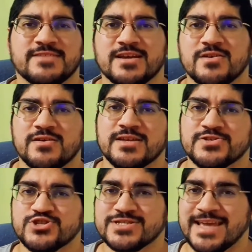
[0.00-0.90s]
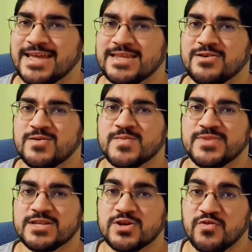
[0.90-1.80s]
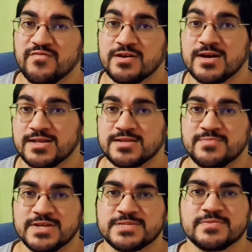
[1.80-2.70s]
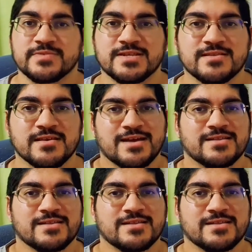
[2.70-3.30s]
Tachycardia is just any heartbeat over 100 beats per minute.